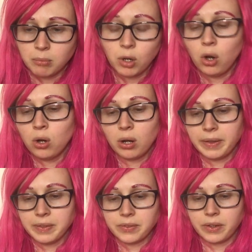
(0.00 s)
Oh,
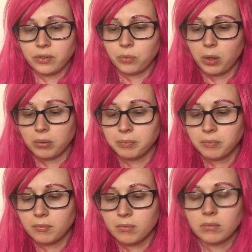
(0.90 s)
and there's this one.
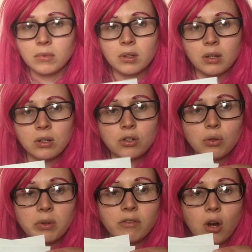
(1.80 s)

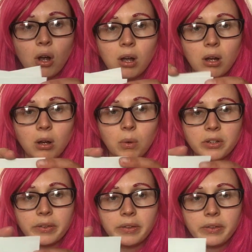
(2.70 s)
So we've got,
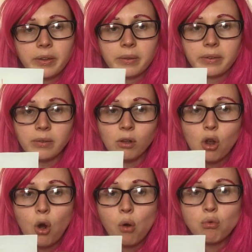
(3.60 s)
what's this?
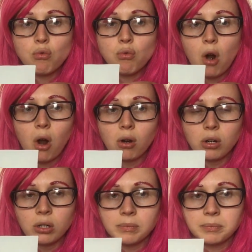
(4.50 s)

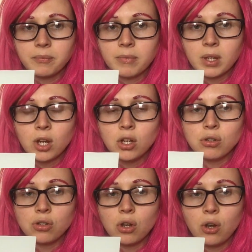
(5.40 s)
Rock.
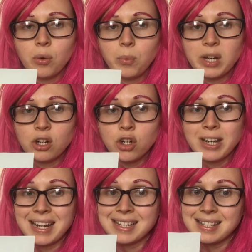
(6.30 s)
So we could
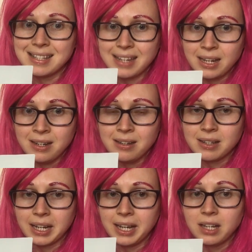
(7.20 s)

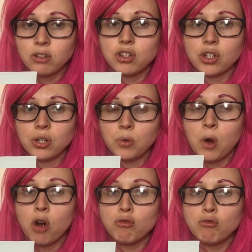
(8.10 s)
extend it to
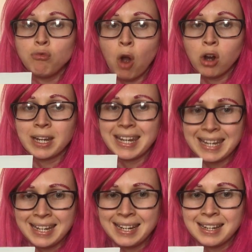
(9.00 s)
rocky.